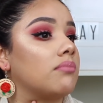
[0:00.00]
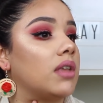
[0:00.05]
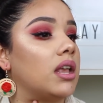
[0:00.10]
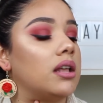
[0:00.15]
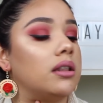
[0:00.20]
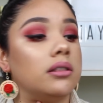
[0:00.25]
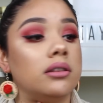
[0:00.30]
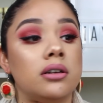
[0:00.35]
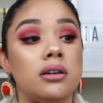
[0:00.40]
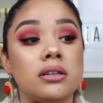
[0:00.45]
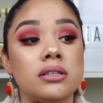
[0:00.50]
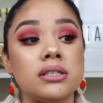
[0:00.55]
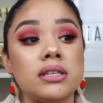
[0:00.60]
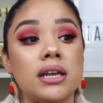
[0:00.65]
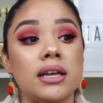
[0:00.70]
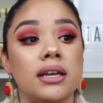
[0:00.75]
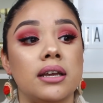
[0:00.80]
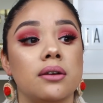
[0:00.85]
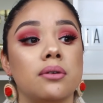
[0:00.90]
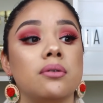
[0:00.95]
It looks
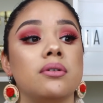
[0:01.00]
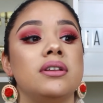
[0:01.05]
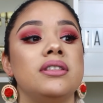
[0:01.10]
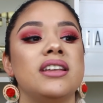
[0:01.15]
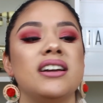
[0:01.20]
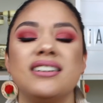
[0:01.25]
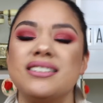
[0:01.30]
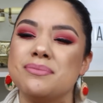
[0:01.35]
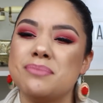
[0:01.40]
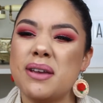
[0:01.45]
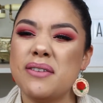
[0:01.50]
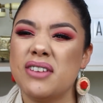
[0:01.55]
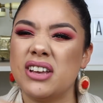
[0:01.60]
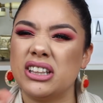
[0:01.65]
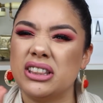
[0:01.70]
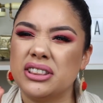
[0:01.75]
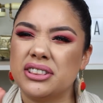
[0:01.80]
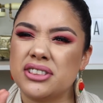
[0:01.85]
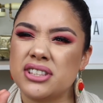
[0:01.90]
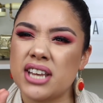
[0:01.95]
like it, no,
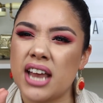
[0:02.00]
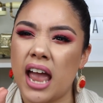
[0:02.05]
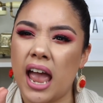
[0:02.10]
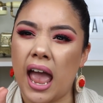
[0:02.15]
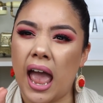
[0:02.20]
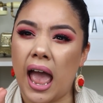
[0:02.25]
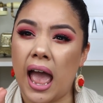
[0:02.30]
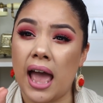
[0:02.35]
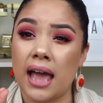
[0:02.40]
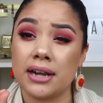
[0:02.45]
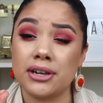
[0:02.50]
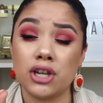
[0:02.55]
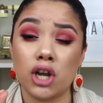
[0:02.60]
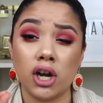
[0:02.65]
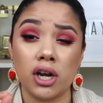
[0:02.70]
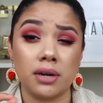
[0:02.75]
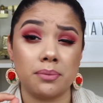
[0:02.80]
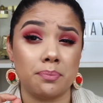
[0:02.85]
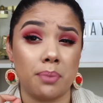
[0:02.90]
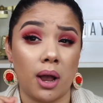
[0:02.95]
maybe a tad
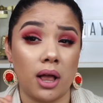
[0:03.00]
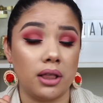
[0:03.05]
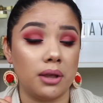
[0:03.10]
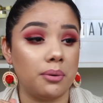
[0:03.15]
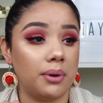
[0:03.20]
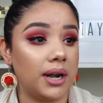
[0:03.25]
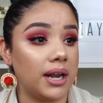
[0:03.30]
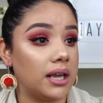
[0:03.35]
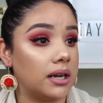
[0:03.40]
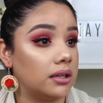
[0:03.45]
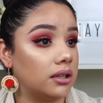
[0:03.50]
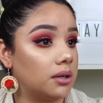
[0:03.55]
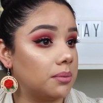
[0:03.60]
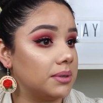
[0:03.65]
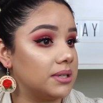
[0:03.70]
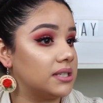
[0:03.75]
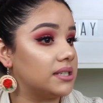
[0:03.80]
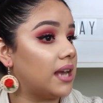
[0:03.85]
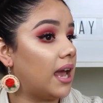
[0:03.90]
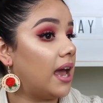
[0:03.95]
dark. Probably when I get a
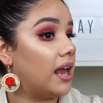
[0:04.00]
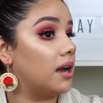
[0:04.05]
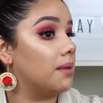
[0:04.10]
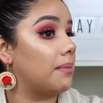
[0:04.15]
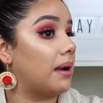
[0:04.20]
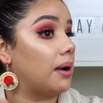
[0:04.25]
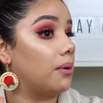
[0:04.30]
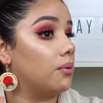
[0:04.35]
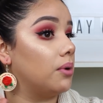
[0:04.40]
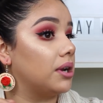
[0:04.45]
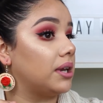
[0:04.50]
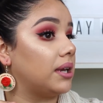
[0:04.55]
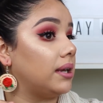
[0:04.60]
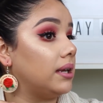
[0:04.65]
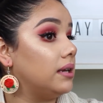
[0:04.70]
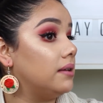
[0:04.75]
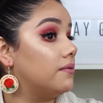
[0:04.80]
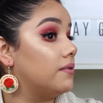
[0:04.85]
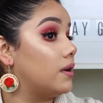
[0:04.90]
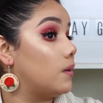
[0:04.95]
little bit tan, it might work
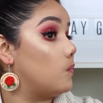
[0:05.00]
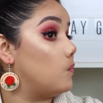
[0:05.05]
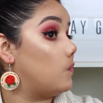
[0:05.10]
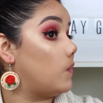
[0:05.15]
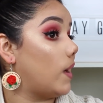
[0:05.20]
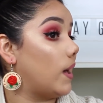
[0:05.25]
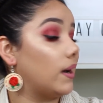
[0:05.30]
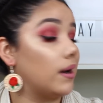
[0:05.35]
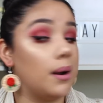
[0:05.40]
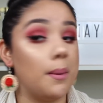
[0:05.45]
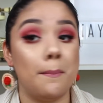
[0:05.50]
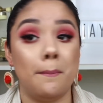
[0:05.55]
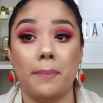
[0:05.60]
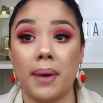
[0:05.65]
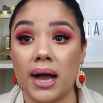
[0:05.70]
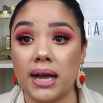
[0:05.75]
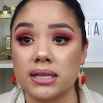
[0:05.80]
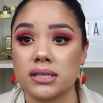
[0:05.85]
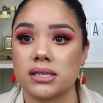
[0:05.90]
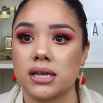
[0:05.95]
even better.
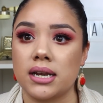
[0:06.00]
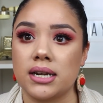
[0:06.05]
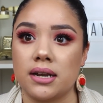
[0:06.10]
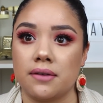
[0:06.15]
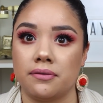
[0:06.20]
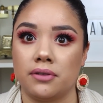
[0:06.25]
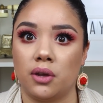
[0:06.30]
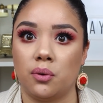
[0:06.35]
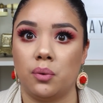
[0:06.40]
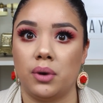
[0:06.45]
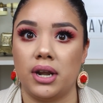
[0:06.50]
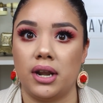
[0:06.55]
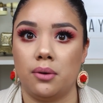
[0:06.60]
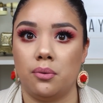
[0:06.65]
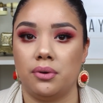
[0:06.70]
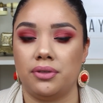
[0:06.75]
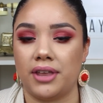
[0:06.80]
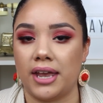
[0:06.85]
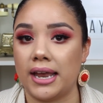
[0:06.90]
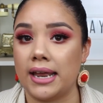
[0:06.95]
But I definitely went in
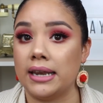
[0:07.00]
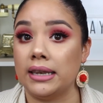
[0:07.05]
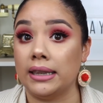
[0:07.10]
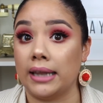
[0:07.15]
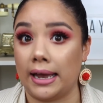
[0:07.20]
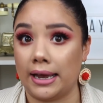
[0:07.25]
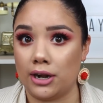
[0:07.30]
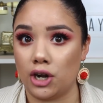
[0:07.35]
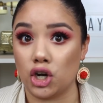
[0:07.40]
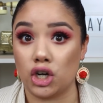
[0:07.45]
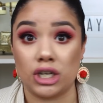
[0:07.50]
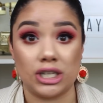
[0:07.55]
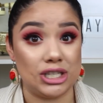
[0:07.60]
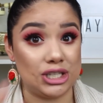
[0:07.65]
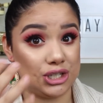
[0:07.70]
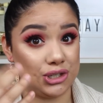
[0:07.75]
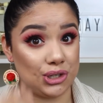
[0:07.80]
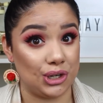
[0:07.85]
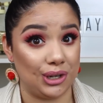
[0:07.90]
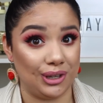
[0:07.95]
with a lighter
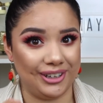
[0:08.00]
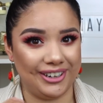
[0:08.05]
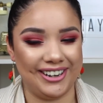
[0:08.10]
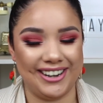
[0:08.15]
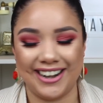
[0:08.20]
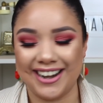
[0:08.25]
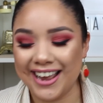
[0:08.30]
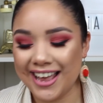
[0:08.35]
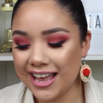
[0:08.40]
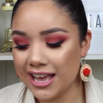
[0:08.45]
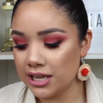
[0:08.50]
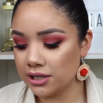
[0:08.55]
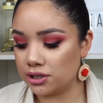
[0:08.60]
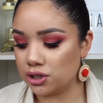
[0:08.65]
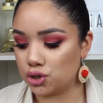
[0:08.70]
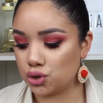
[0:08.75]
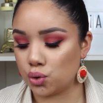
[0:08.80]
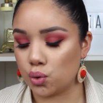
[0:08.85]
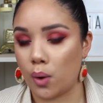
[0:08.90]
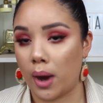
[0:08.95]
concealer
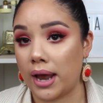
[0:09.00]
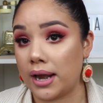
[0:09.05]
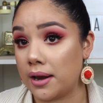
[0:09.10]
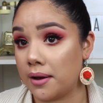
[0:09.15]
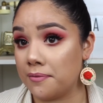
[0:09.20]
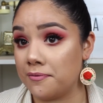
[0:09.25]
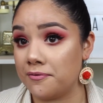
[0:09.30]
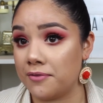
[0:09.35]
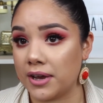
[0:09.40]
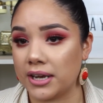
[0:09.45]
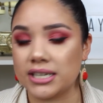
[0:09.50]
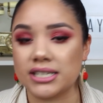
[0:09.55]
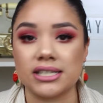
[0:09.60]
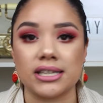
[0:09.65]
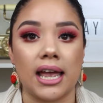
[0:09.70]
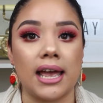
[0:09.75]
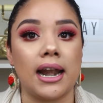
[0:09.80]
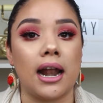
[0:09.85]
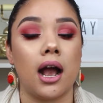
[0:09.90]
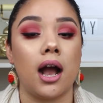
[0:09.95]
to try to fix
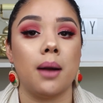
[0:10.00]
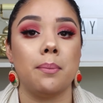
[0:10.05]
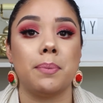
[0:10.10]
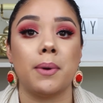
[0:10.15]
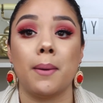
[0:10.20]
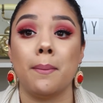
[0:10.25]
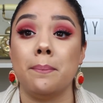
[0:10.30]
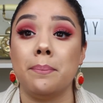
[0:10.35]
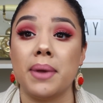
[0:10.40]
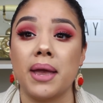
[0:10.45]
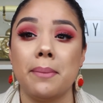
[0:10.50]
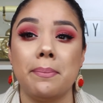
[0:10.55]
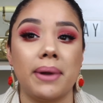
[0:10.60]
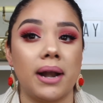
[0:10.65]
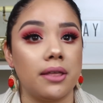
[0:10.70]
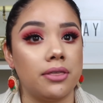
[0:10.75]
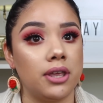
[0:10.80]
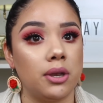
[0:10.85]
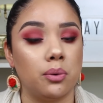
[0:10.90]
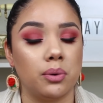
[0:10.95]
that up a bit. But
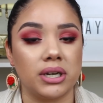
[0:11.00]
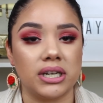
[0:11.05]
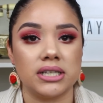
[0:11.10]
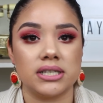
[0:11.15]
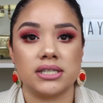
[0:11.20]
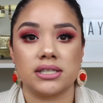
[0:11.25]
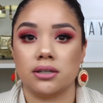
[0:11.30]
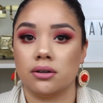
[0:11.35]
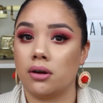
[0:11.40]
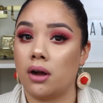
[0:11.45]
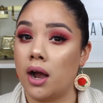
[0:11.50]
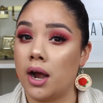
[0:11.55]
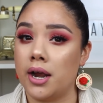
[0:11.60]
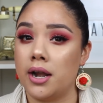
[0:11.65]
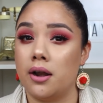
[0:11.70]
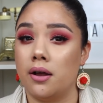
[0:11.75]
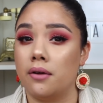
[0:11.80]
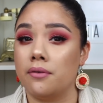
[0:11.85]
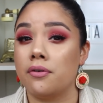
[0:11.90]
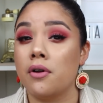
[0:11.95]
I think we can still
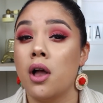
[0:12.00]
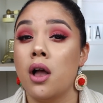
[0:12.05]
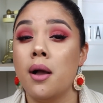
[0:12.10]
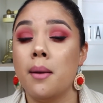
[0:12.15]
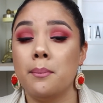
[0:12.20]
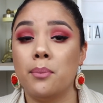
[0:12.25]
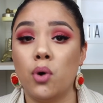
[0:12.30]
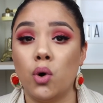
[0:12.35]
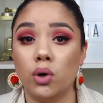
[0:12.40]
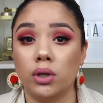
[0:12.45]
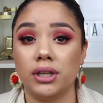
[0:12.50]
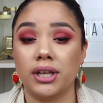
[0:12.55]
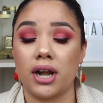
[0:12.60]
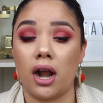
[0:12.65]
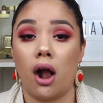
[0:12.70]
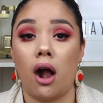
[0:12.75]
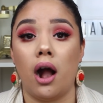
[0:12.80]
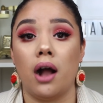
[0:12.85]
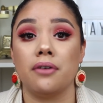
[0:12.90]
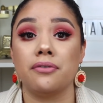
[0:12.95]
kind of pull
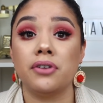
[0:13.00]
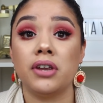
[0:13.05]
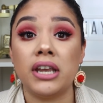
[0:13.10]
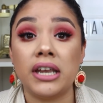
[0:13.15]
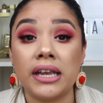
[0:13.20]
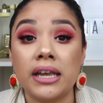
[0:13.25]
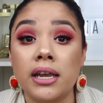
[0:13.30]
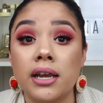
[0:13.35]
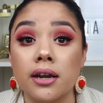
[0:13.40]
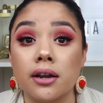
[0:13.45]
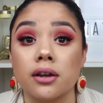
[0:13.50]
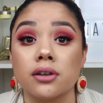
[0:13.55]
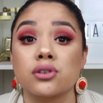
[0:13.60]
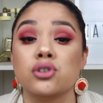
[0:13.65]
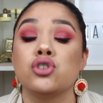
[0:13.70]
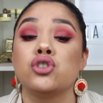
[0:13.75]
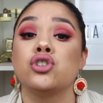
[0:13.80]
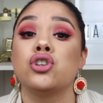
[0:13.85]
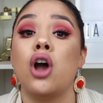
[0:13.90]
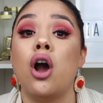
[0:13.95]
it off here.
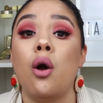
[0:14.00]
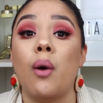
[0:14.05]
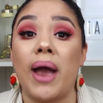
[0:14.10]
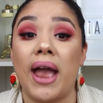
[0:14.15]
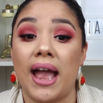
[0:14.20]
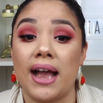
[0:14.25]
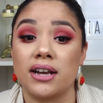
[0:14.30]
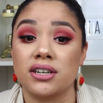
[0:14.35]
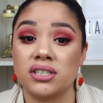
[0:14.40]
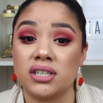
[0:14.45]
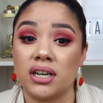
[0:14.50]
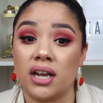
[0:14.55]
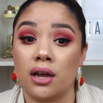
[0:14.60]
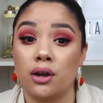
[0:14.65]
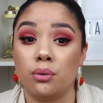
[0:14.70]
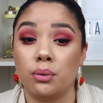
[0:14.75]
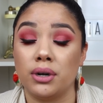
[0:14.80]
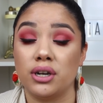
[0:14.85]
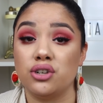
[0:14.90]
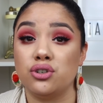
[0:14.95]
So I actually
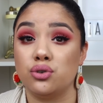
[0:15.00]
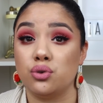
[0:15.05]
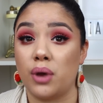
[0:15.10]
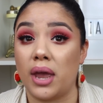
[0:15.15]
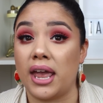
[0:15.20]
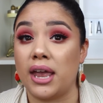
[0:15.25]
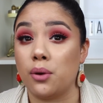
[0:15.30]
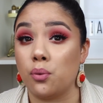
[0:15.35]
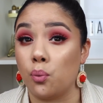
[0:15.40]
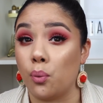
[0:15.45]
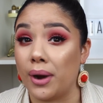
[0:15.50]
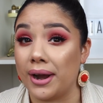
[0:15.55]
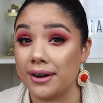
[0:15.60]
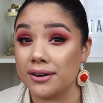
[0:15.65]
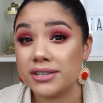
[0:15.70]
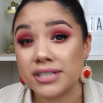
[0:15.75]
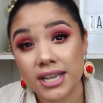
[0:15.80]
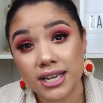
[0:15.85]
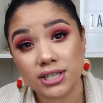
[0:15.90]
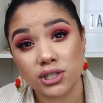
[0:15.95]
kind of want to do a
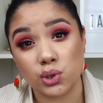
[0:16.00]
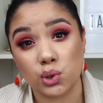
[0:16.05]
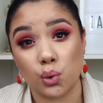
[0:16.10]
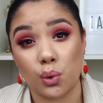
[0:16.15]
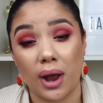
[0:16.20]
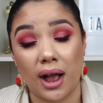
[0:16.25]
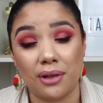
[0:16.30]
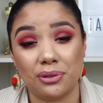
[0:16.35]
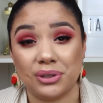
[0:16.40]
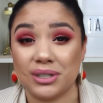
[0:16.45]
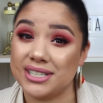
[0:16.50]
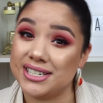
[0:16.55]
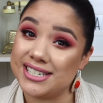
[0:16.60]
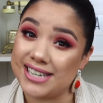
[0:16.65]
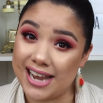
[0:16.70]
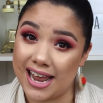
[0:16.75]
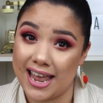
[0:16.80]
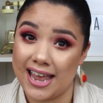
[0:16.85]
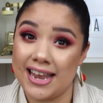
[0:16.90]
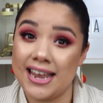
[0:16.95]
wear test throughout the
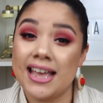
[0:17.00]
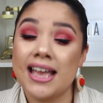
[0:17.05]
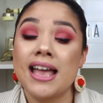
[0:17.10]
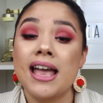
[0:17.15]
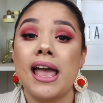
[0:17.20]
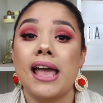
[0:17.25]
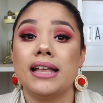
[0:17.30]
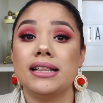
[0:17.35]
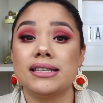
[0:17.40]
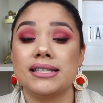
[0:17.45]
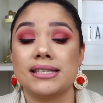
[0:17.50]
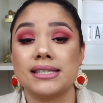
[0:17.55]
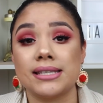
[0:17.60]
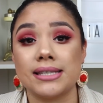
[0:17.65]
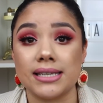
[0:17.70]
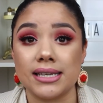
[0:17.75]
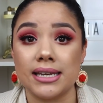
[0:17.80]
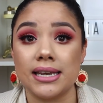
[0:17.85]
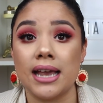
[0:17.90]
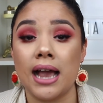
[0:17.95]
day and
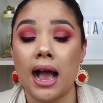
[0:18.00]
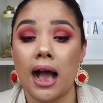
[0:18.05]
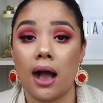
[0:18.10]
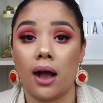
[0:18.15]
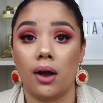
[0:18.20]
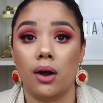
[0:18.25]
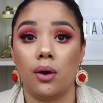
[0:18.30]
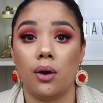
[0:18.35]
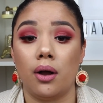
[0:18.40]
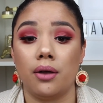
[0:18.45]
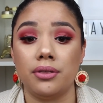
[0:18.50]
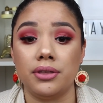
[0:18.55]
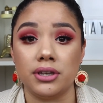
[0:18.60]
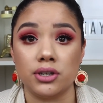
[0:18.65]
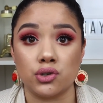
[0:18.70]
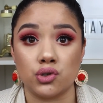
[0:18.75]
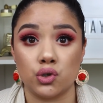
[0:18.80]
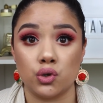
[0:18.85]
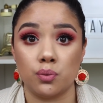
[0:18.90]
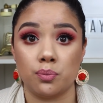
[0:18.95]
see how
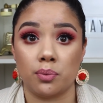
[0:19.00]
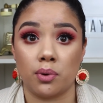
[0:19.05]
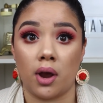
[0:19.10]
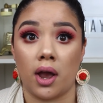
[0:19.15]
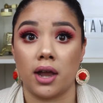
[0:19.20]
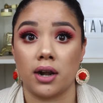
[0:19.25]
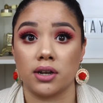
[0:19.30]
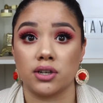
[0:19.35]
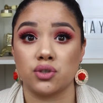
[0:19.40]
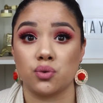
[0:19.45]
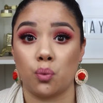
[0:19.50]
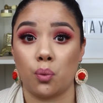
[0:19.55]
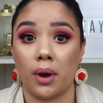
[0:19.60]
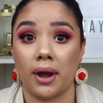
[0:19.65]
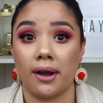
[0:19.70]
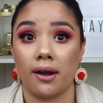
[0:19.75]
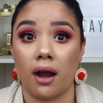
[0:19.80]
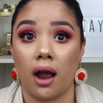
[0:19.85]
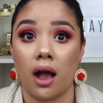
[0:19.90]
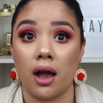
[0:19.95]
these two products
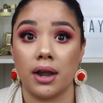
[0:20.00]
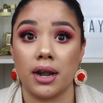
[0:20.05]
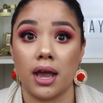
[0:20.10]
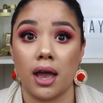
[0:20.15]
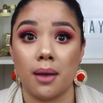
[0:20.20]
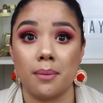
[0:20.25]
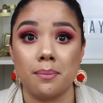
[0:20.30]
wear on